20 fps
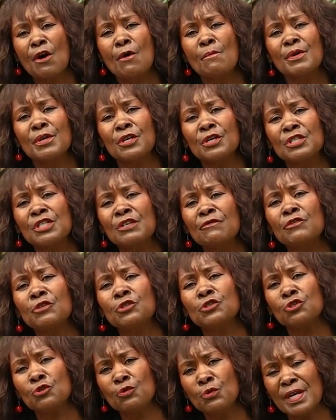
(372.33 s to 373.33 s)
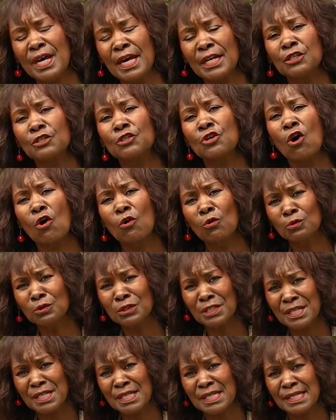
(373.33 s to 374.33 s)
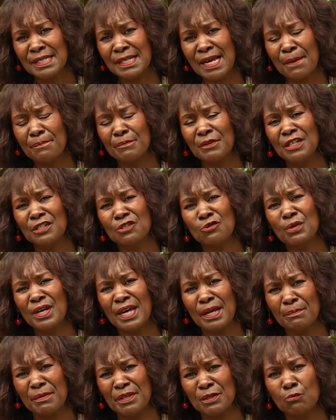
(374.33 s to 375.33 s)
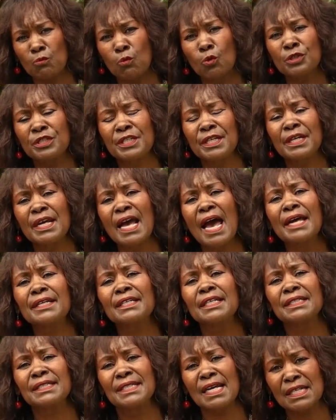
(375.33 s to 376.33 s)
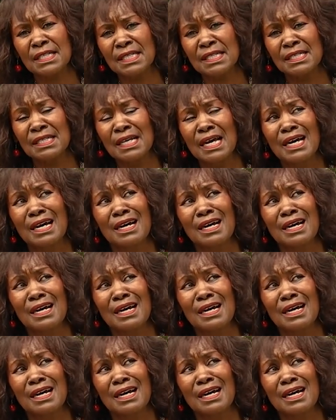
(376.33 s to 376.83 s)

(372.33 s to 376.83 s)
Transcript: because if you do get an older stem, they do get a bit woody, and it does,